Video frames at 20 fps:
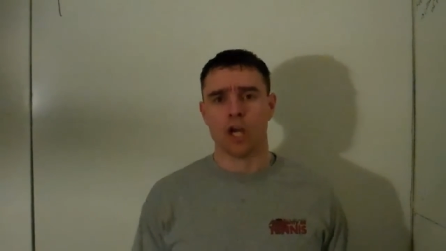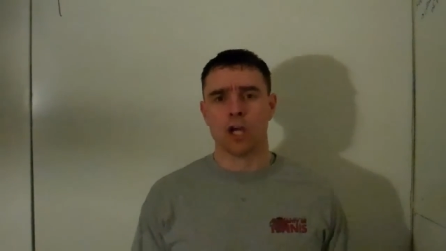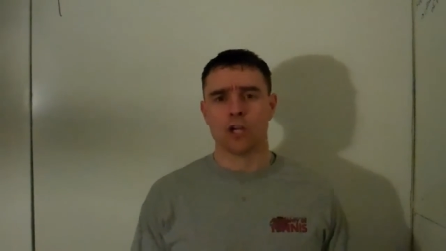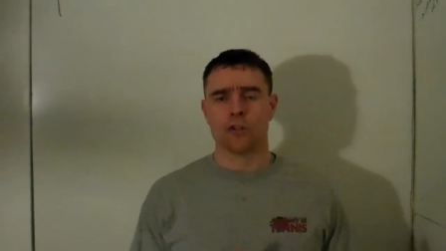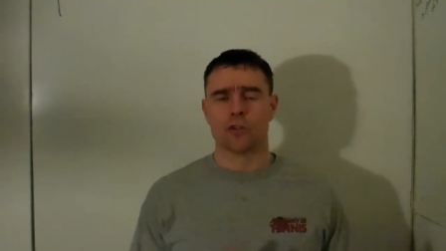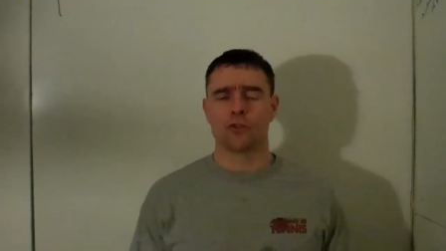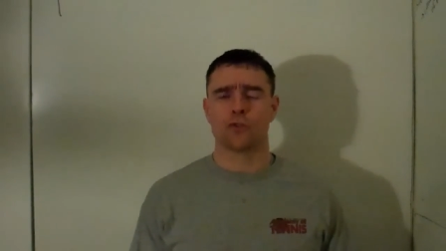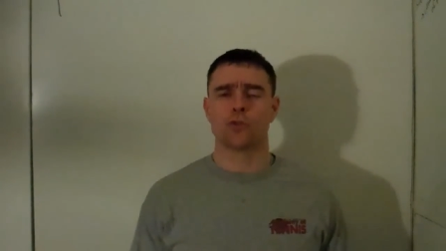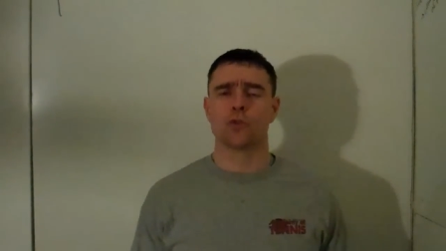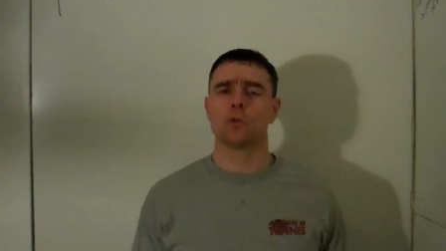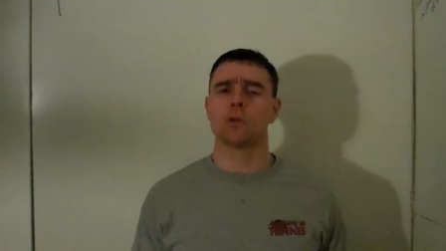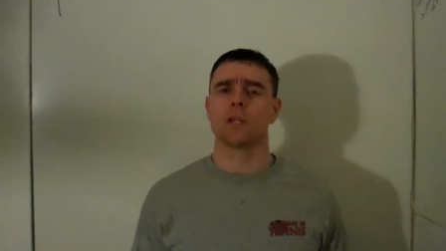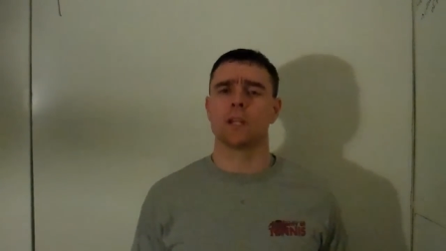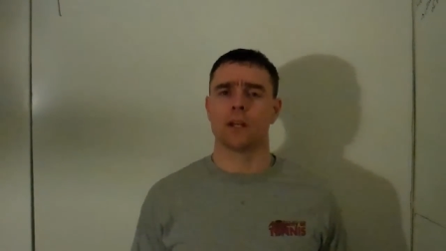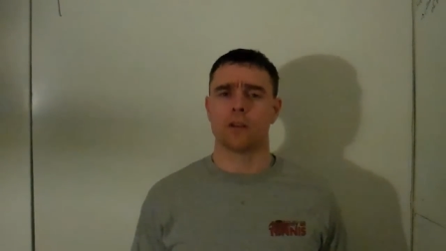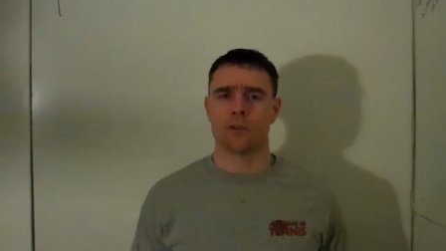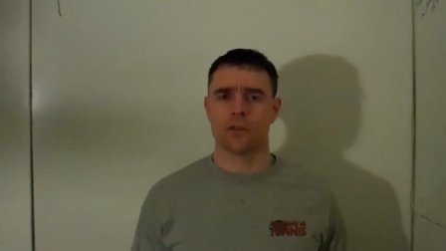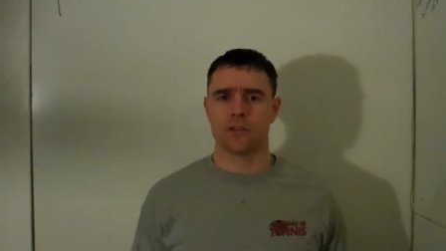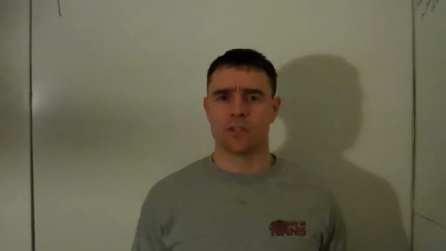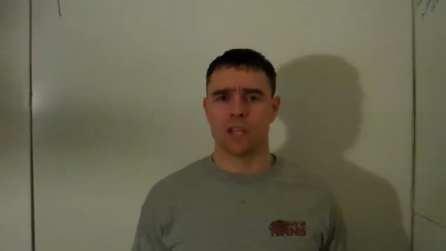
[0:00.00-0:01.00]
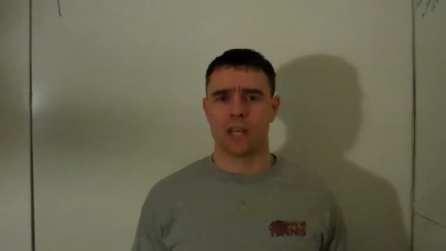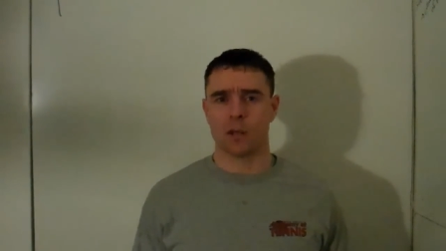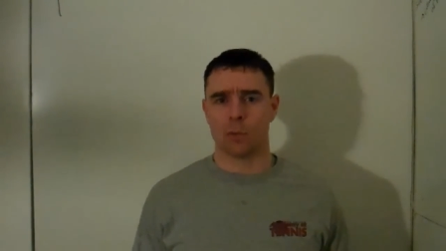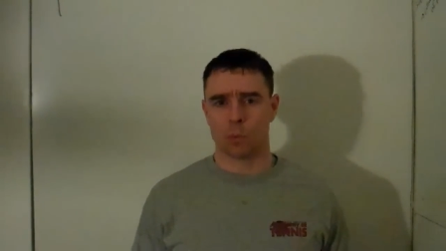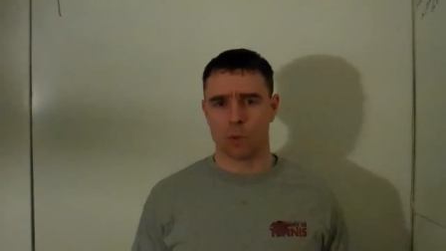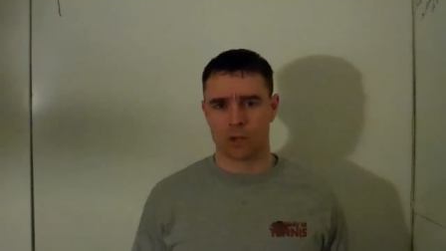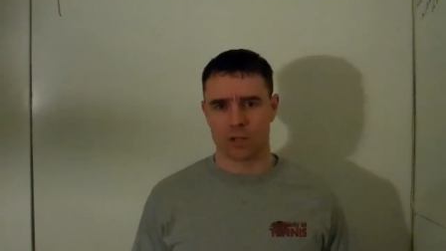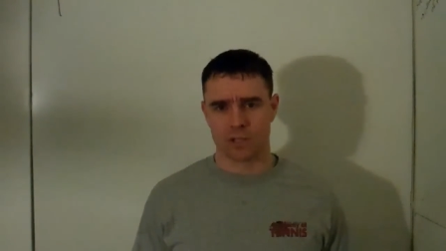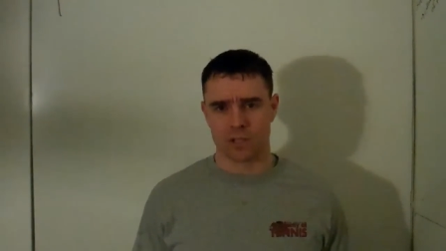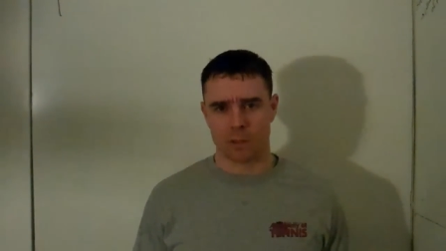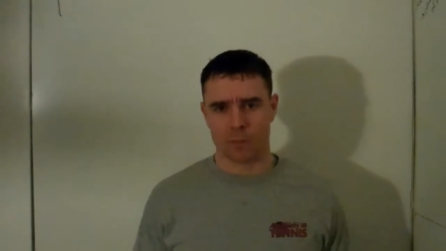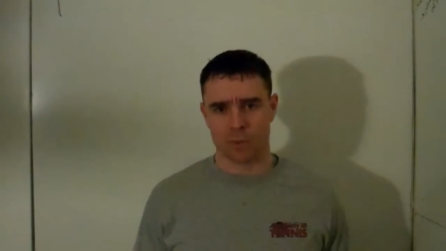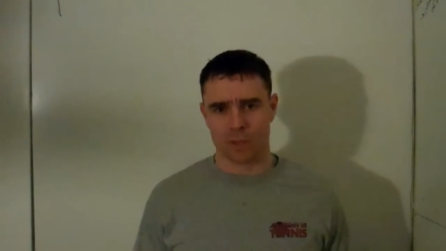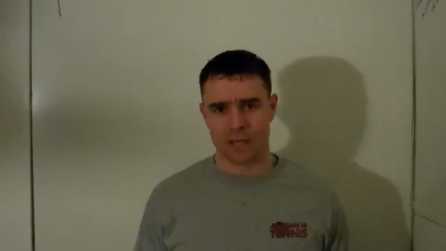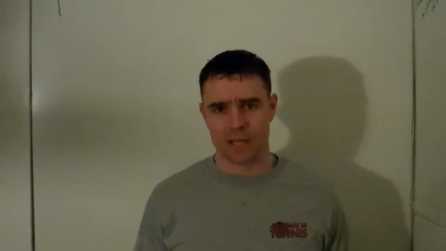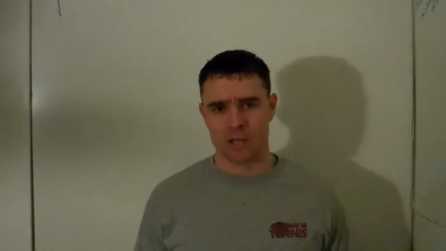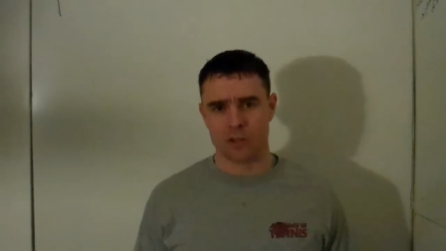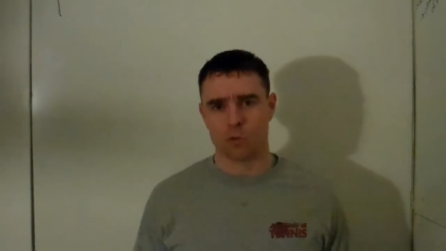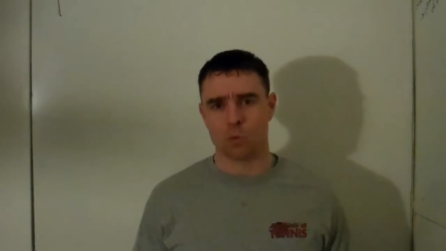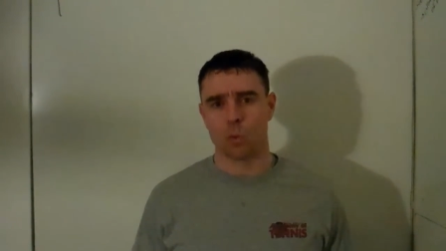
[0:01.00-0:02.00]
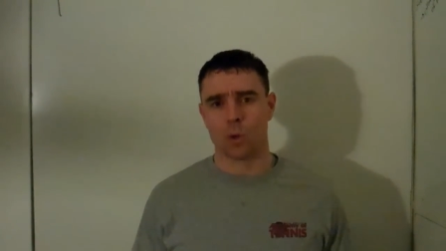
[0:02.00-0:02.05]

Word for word: to truly understand where someone is,